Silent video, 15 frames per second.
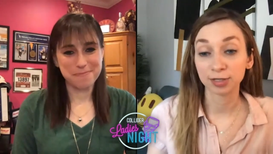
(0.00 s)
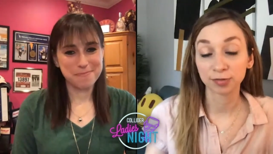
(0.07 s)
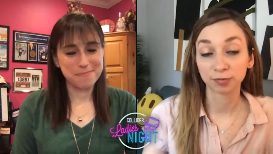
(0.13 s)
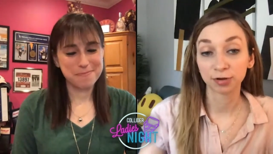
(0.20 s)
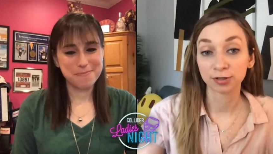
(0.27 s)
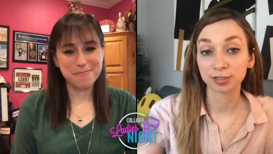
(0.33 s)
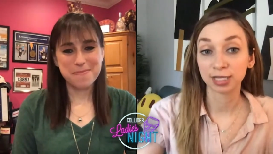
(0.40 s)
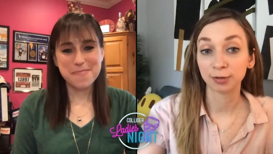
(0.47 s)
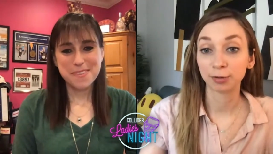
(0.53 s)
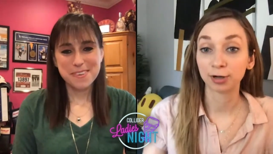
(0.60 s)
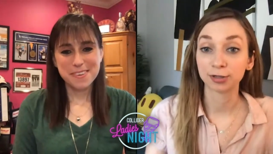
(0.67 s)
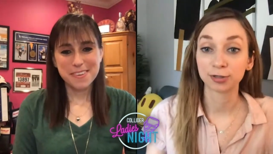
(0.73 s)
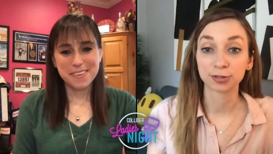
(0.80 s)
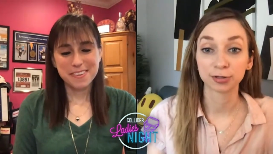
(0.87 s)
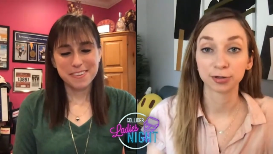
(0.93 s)
Speaker 1: as far as they were
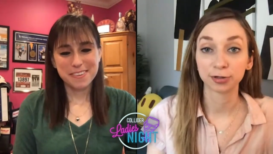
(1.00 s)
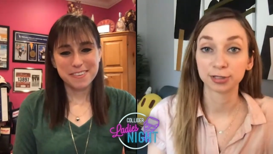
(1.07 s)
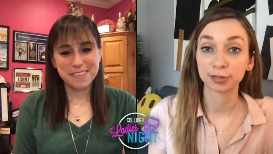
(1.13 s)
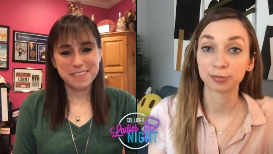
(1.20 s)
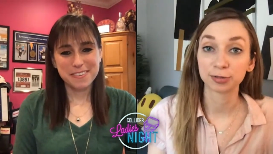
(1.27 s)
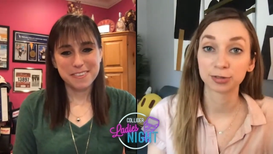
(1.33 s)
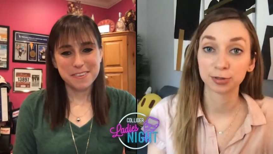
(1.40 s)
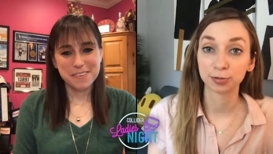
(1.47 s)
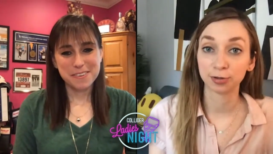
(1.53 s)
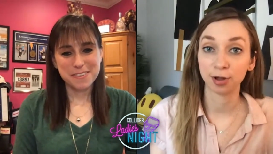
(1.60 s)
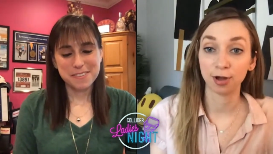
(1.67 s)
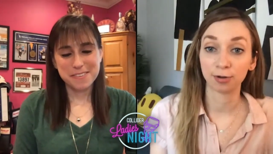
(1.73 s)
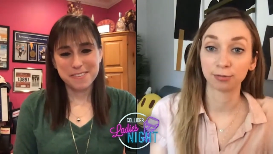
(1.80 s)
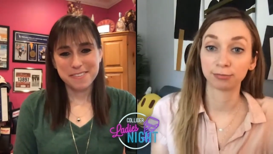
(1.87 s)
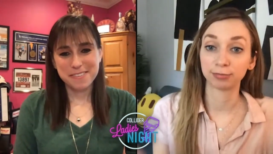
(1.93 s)
concerned because it was so
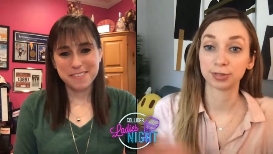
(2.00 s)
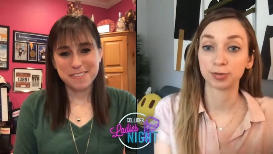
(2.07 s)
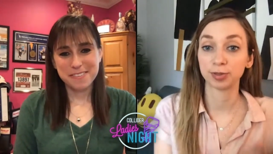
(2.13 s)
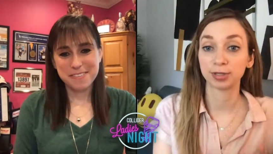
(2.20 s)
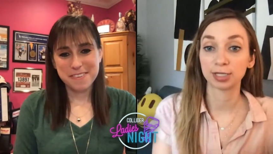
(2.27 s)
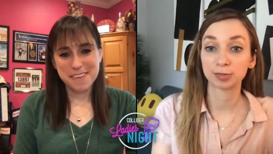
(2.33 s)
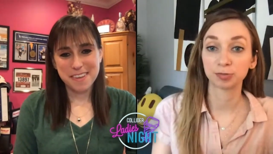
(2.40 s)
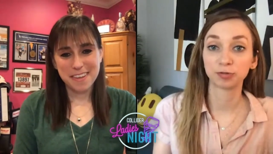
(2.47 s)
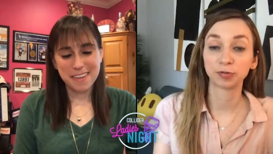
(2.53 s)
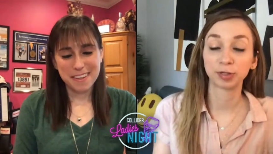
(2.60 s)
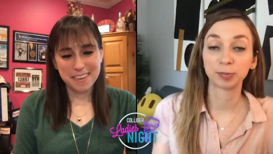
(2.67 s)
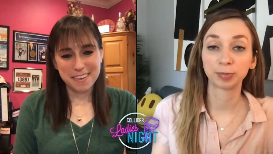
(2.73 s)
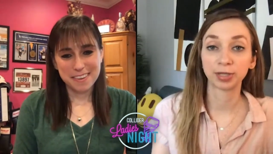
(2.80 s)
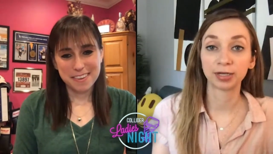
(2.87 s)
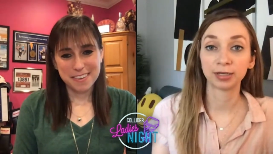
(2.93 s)
long between this movie
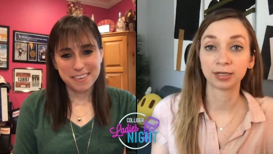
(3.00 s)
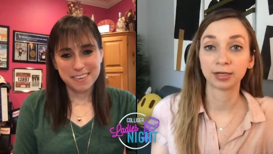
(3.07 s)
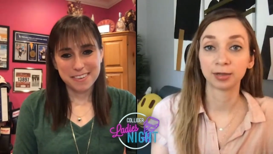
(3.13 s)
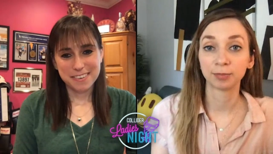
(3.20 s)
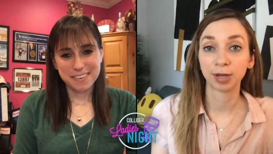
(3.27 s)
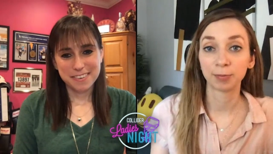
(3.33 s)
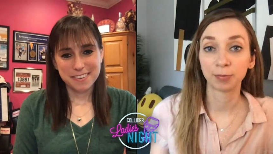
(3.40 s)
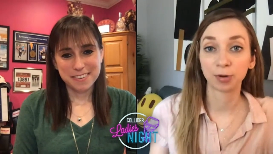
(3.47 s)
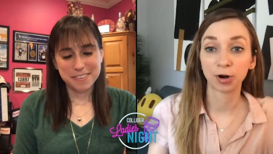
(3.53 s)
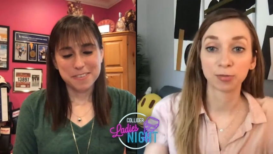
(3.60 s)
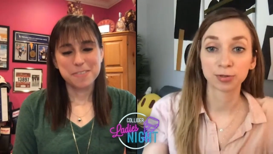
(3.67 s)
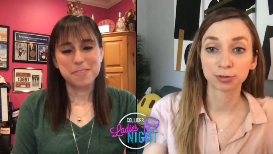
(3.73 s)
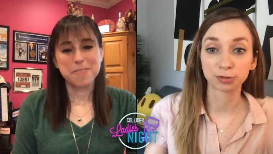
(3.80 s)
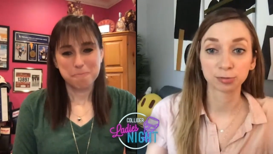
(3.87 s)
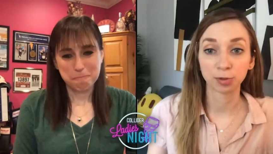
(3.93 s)
and Blended, and my part was
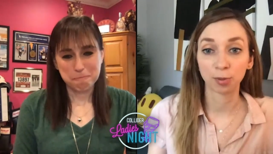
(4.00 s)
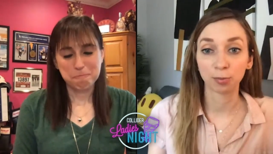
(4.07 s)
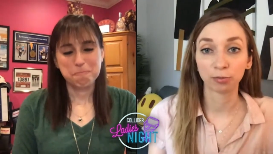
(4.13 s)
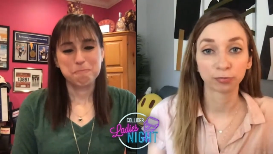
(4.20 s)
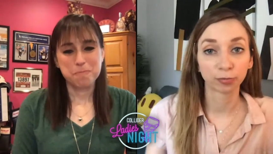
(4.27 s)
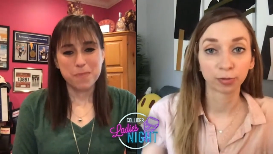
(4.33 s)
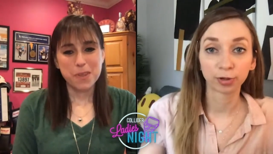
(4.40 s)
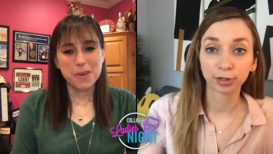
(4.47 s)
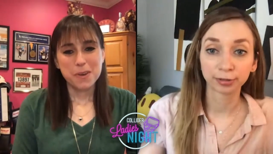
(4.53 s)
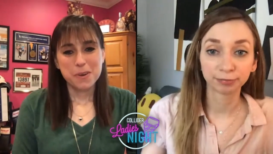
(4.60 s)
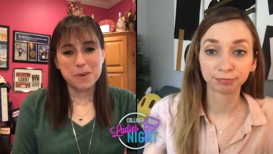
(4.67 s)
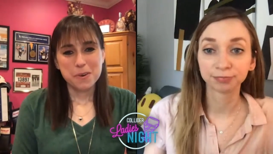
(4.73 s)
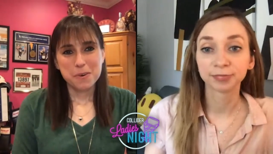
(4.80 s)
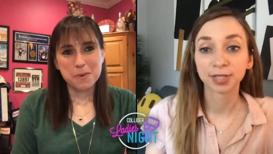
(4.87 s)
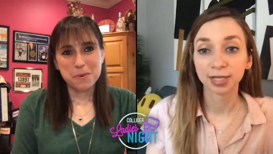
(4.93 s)
so small before
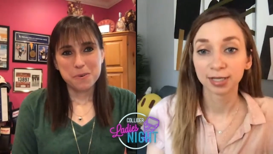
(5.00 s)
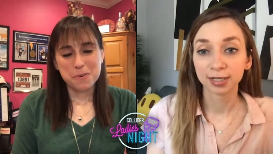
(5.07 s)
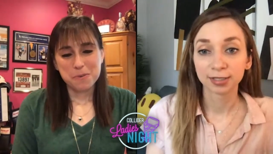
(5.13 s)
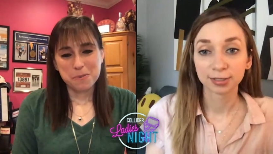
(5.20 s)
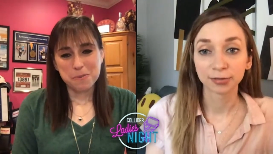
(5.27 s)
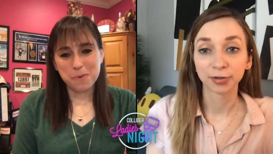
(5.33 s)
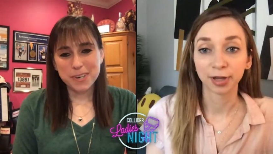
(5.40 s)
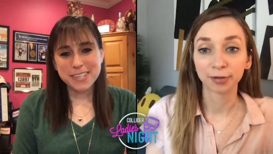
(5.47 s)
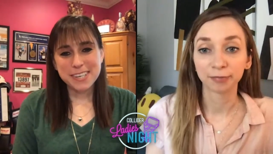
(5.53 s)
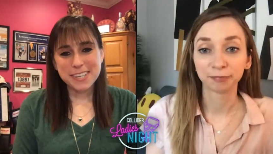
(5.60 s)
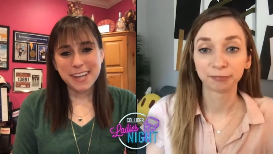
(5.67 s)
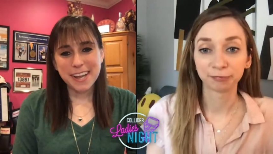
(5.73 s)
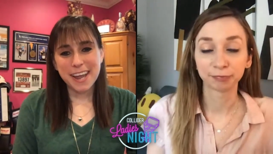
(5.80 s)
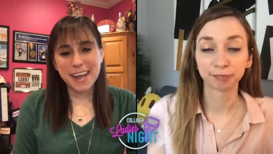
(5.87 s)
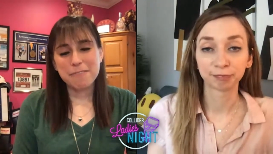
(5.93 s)
and so, what did
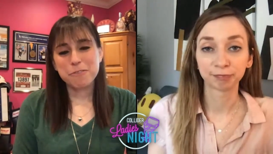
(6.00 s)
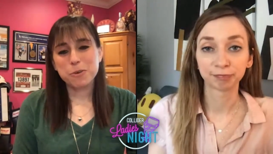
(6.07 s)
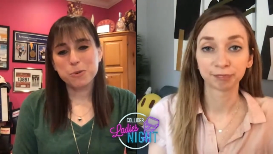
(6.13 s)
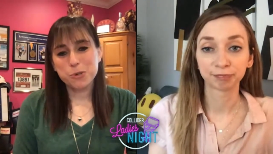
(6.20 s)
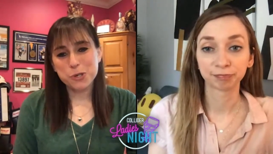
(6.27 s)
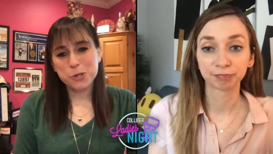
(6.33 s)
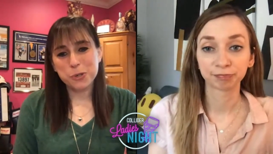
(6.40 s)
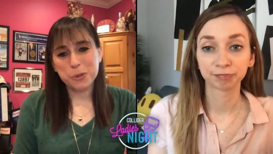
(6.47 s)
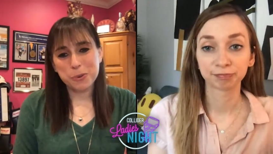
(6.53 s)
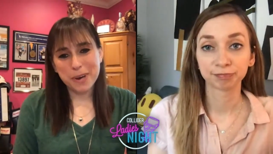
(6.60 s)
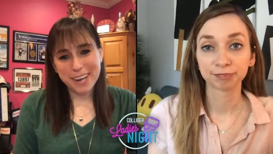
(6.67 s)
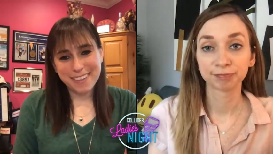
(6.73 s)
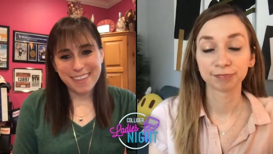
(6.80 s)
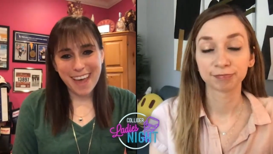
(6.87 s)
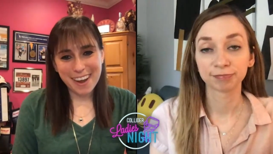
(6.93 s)
Speaker 2: they have you do
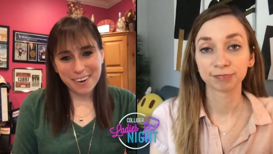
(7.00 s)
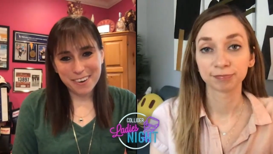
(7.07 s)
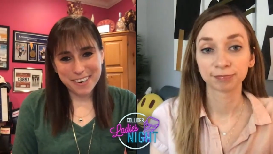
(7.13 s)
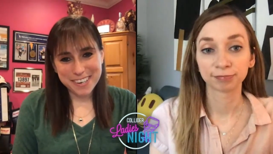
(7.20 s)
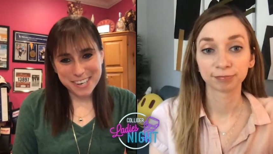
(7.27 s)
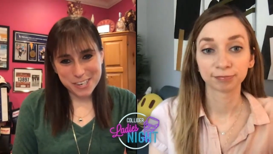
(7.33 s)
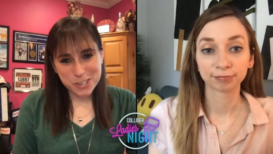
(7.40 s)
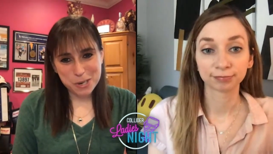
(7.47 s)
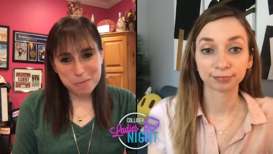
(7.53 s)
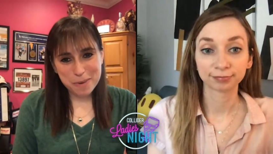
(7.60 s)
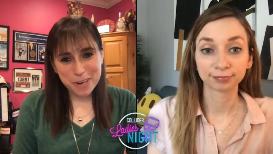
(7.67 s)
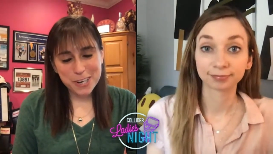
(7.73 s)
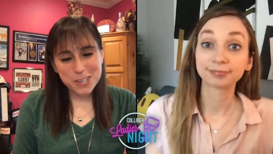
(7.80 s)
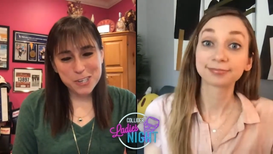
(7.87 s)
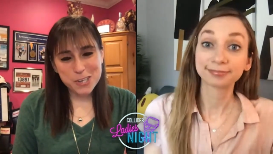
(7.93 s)
in that audition?
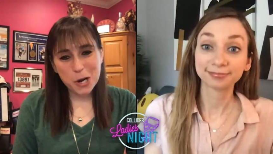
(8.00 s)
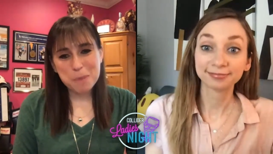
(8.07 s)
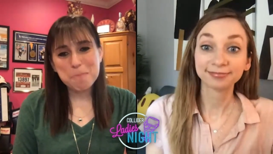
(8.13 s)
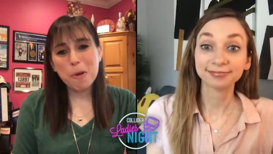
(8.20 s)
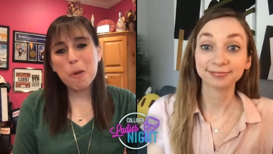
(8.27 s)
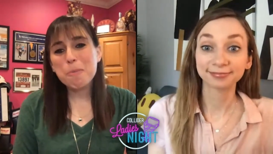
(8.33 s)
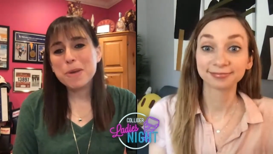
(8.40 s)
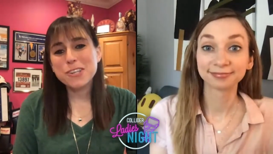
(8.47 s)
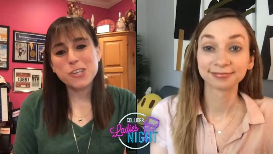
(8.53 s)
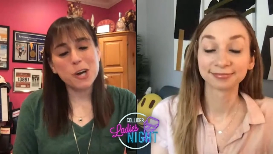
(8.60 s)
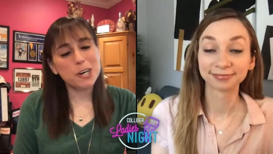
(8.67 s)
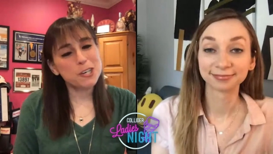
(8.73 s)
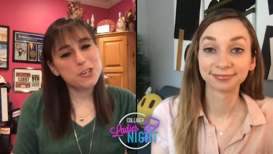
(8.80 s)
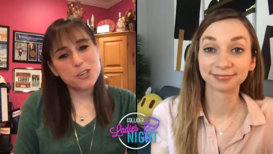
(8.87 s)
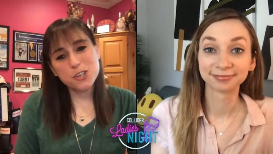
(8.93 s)
Because her moments
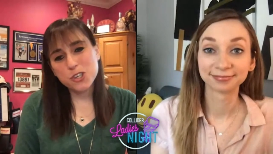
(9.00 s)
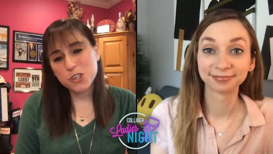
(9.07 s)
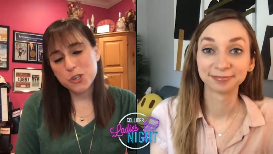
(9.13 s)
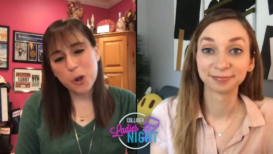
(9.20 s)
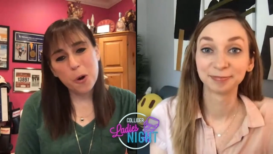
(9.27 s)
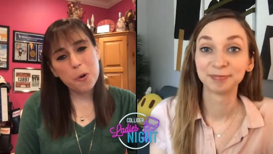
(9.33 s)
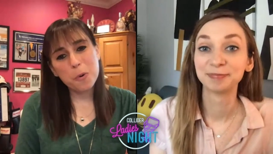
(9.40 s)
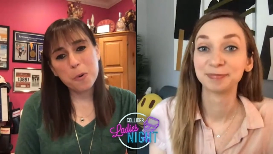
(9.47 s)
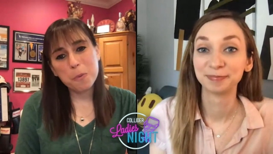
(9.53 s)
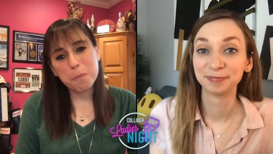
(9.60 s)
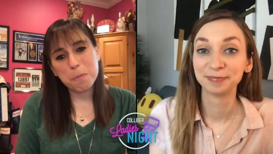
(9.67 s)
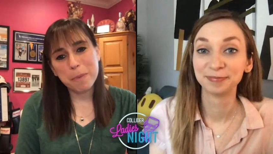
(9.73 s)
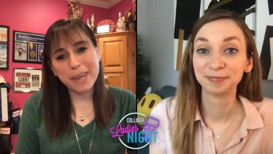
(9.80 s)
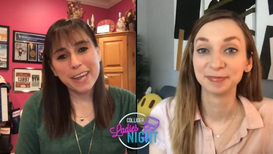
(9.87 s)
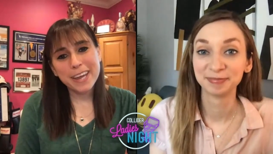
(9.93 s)
are just so
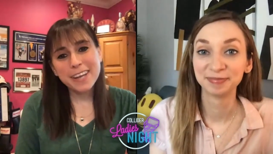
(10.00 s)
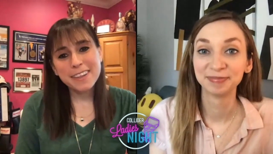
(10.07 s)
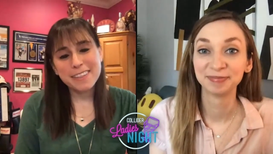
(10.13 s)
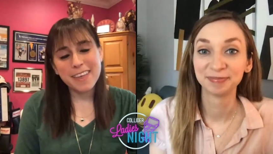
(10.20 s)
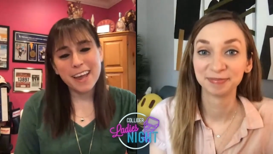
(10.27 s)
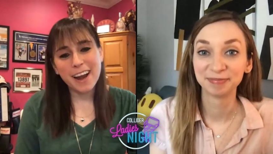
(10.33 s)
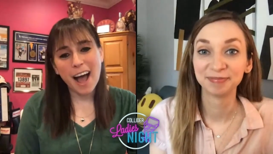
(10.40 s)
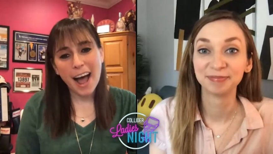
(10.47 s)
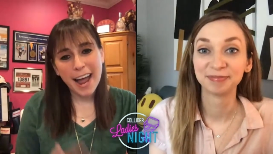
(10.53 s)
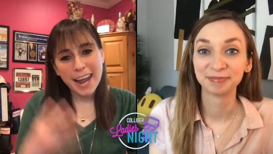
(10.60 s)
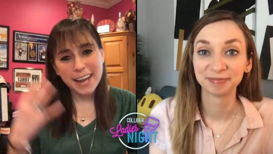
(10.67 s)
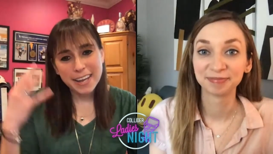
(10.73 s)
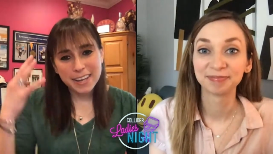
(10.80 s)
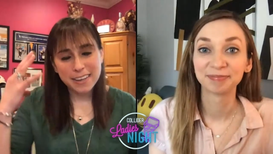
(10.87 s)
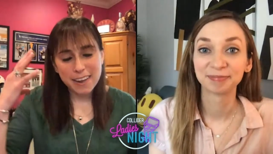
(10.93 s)
big that
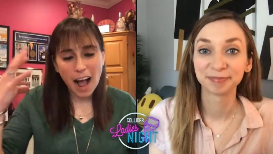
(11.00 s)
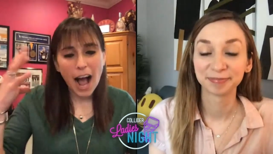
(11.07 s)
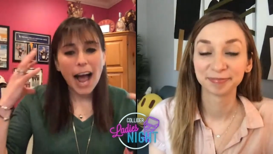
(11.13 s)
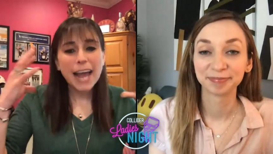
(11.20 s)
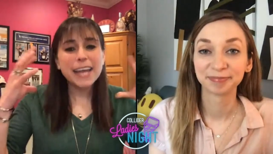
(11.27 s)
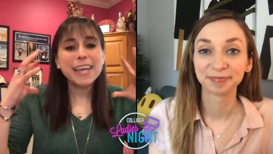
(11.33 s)
I I